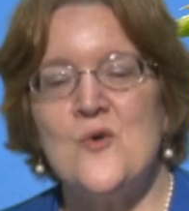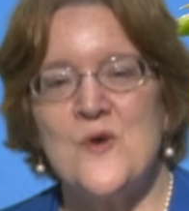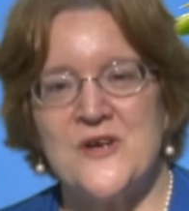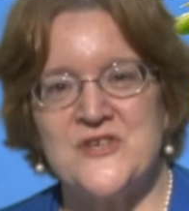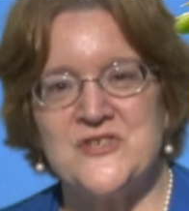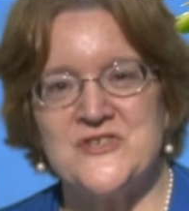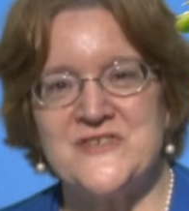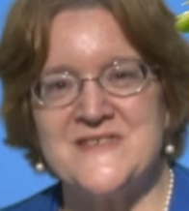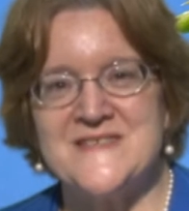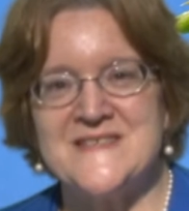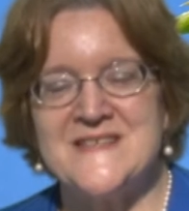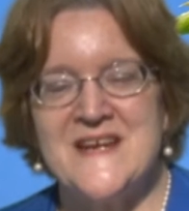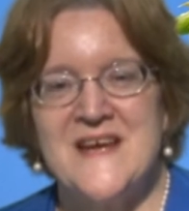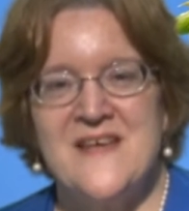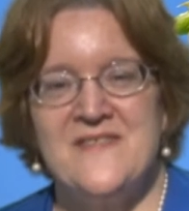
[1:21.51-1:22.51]

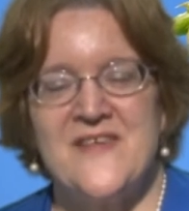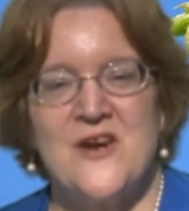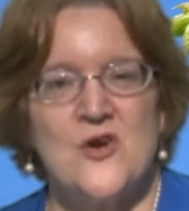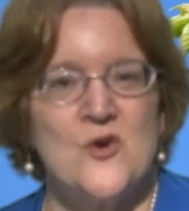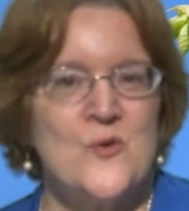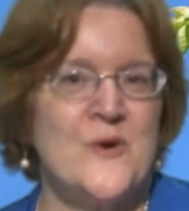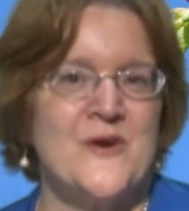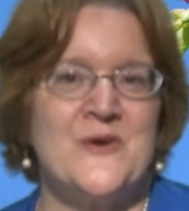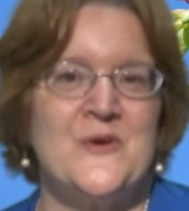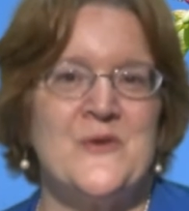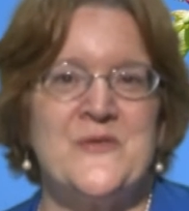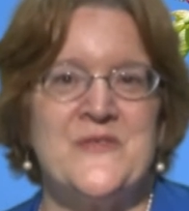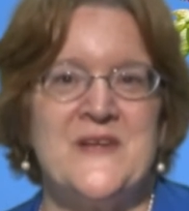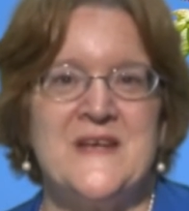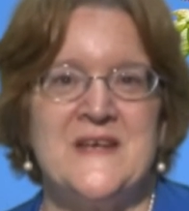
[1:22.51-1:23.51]
questions that are
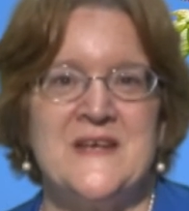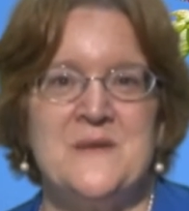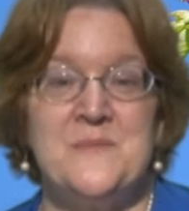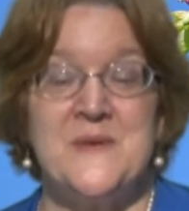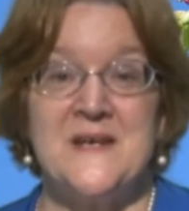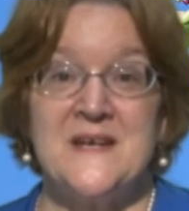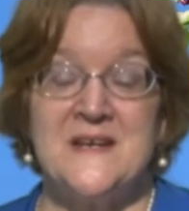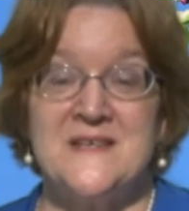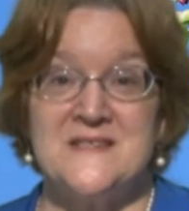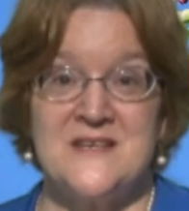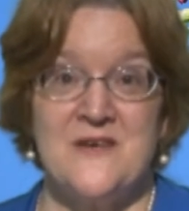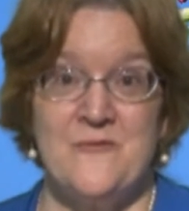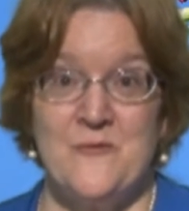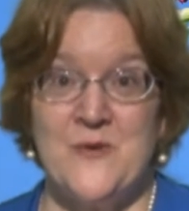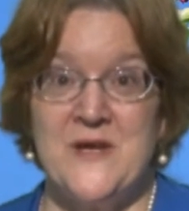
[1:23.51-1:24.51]
critical thinking, because
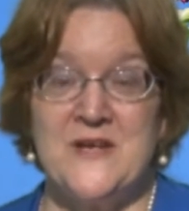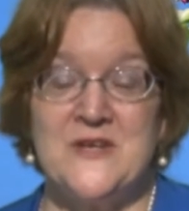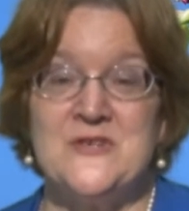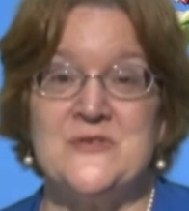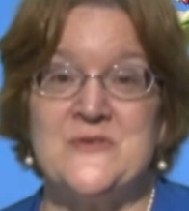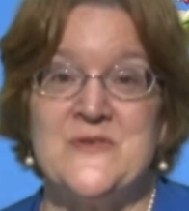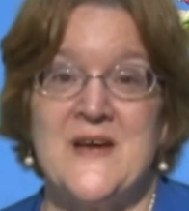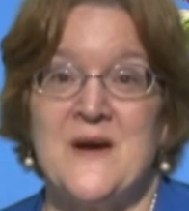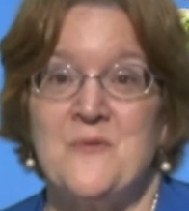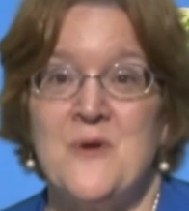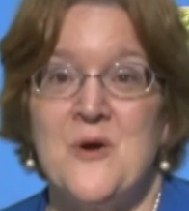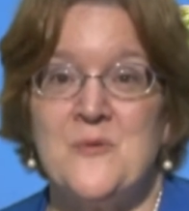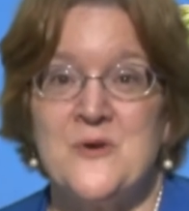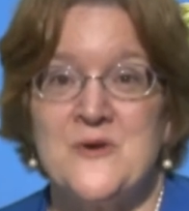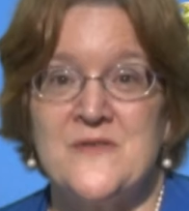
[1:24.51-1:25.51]
if we can do that
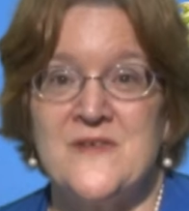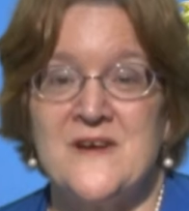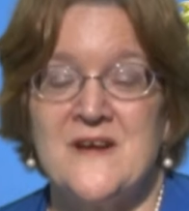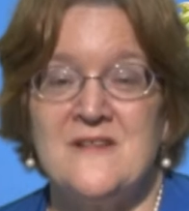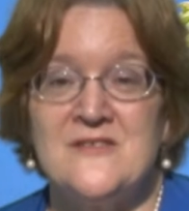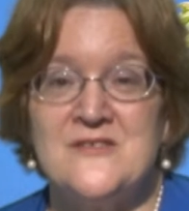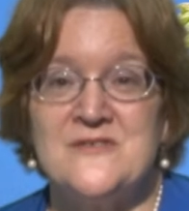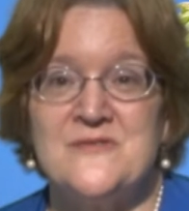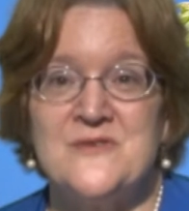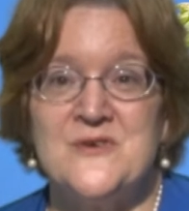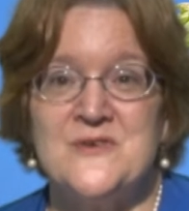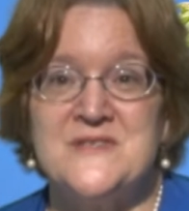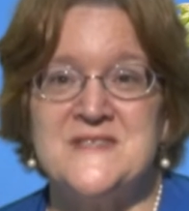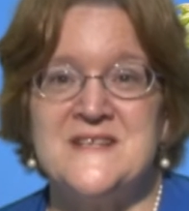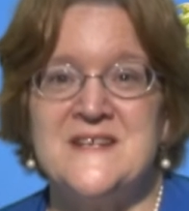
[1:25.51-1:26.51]
while we're in the College of
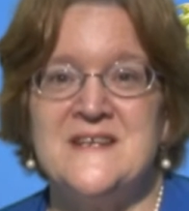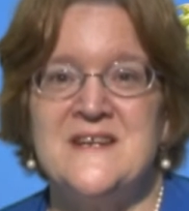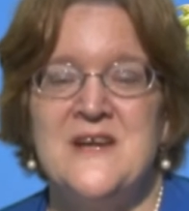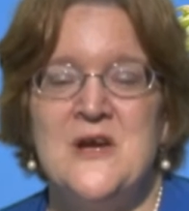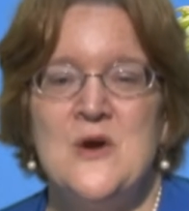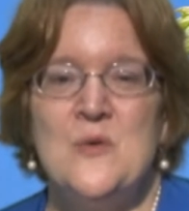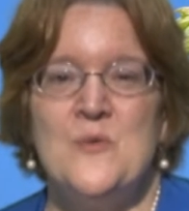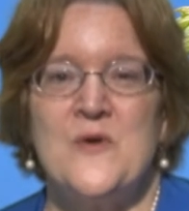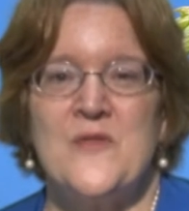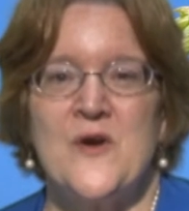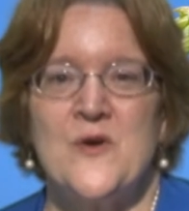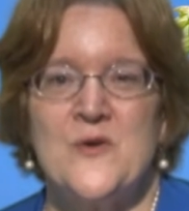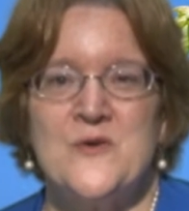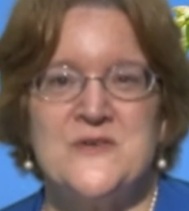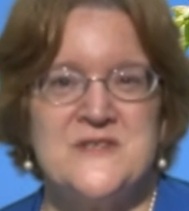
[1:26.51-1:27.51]
Nursing with
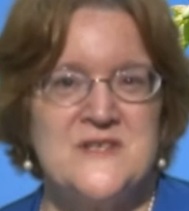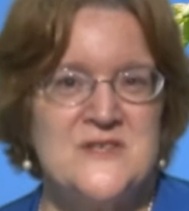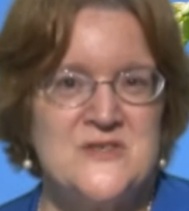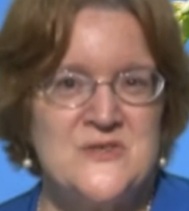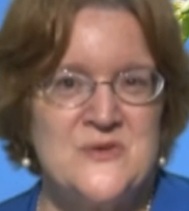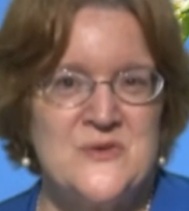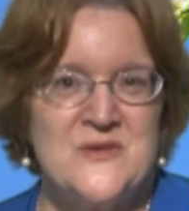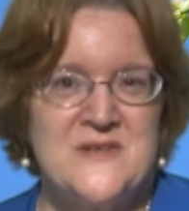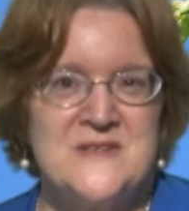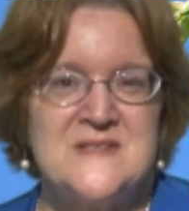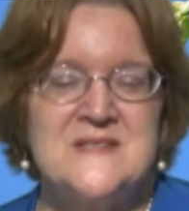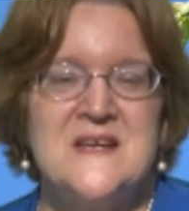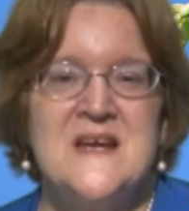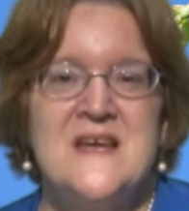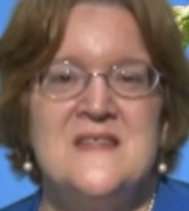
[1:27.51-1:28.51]
our nursing
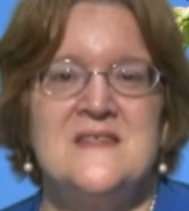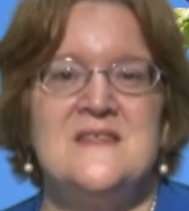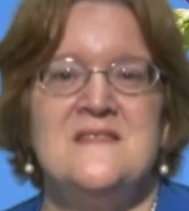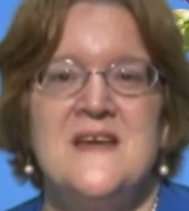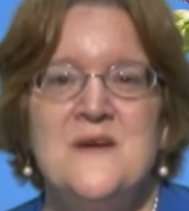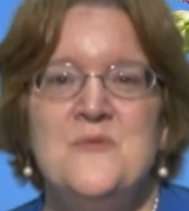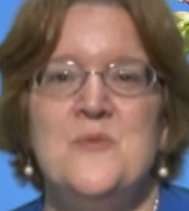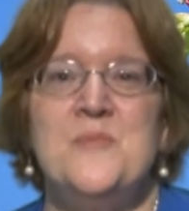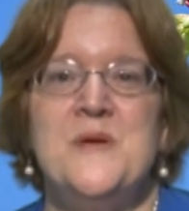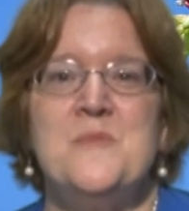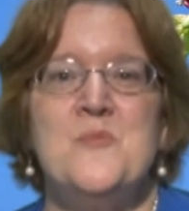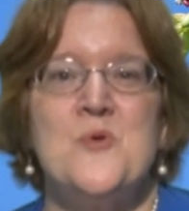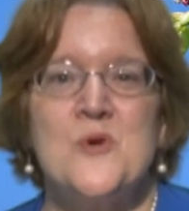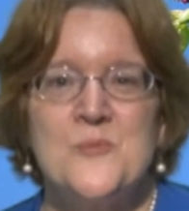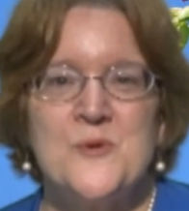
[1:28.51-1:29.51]
students, then they will be
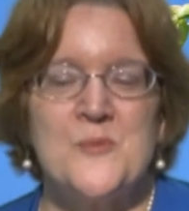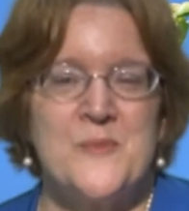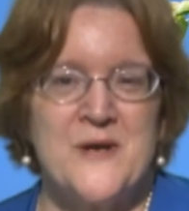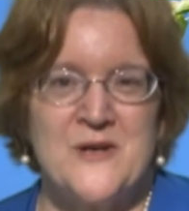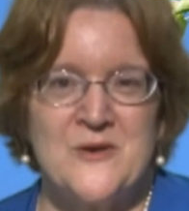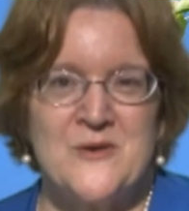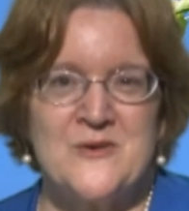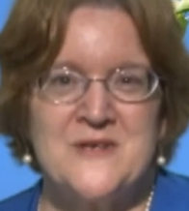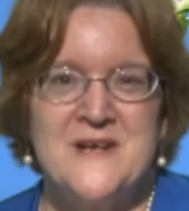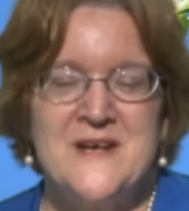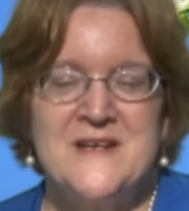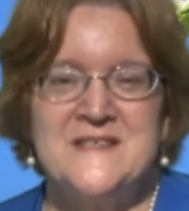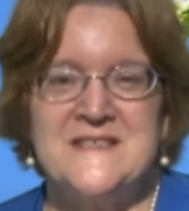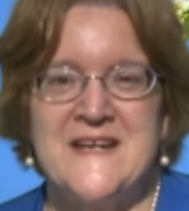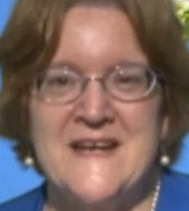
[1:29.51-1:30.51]
more prepared
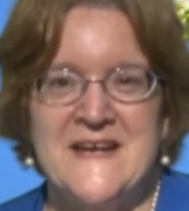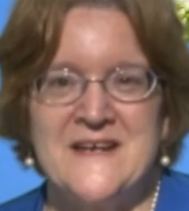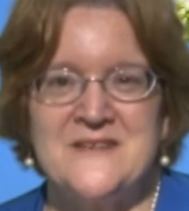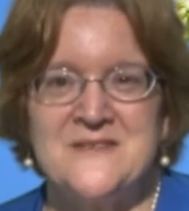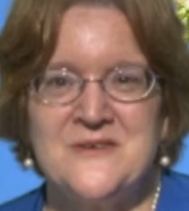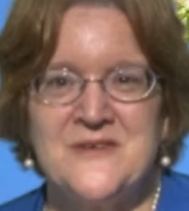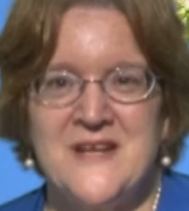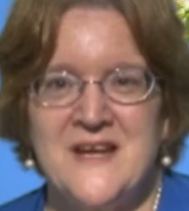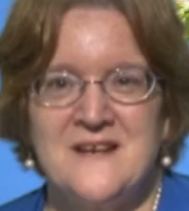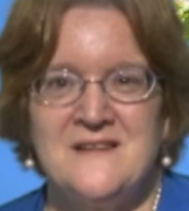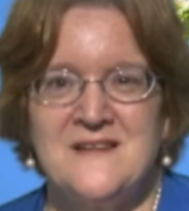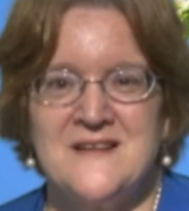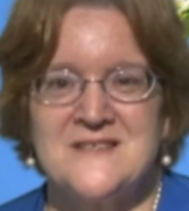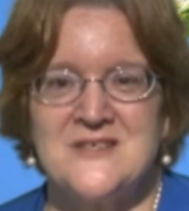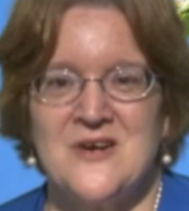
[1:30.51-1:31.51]
to handle the
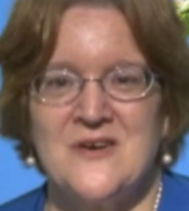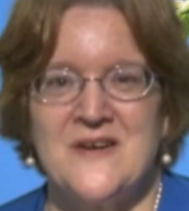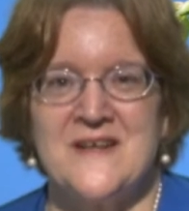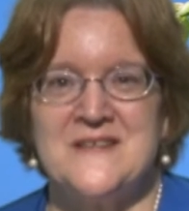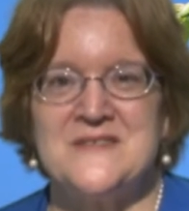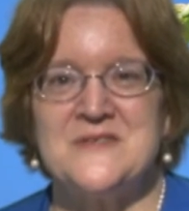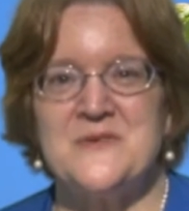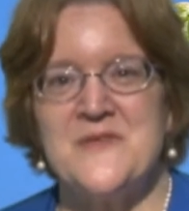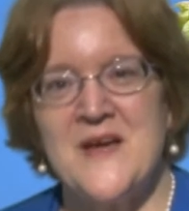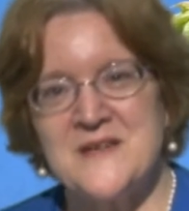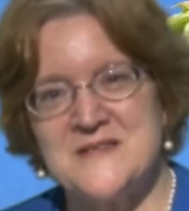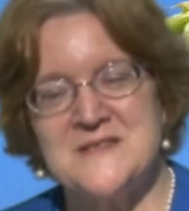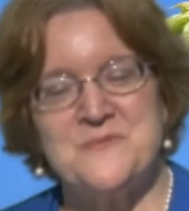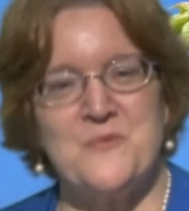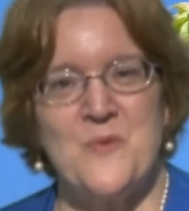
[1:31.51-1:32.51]
NCLEX-RN. So
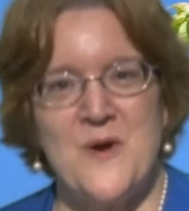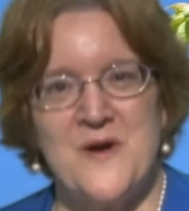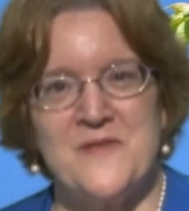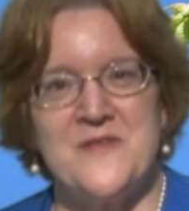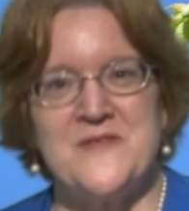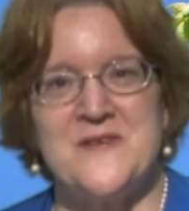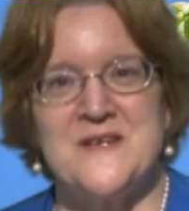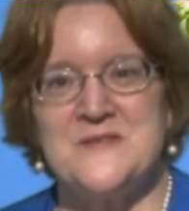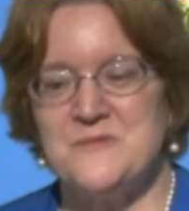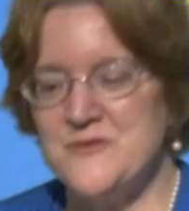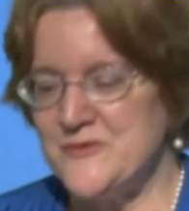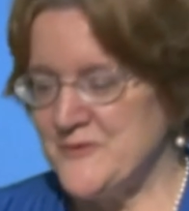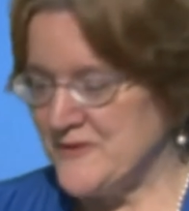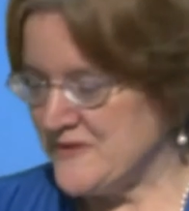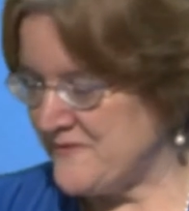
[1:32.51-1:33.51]
that's one of the things we'll
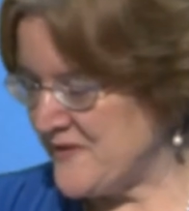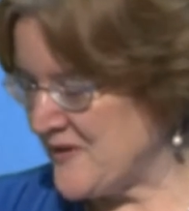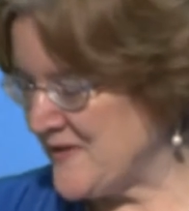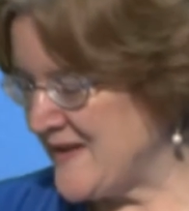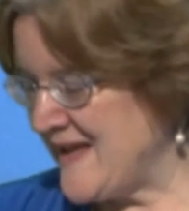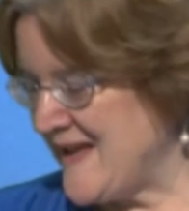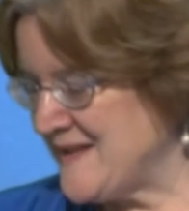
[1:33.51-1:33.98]
do at the very